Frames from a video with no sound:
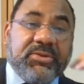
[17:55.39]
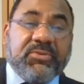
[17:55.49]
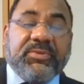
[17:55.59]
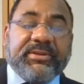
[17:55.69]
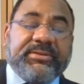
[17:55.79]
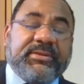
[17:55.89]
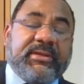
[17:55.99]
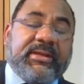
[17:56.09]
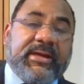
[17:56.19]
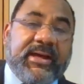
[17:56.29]
with
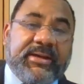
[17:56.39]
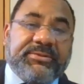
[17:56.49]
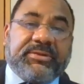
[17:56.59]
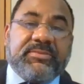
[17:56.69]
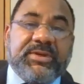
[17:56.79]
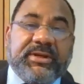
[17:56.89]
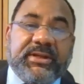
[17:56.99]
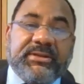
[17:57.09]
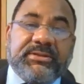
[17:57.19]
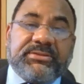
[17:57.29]
the
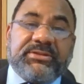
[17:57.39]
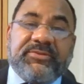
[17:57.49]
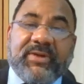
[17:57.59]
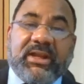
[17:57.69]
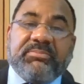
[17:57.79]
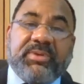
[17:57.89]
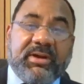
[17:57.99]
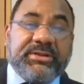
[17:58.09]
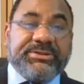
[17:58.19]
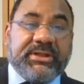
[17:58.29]
community to develop
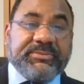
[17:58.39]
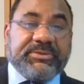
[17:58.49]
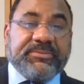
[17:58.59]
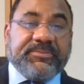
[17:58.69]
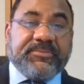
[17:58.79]
partnerships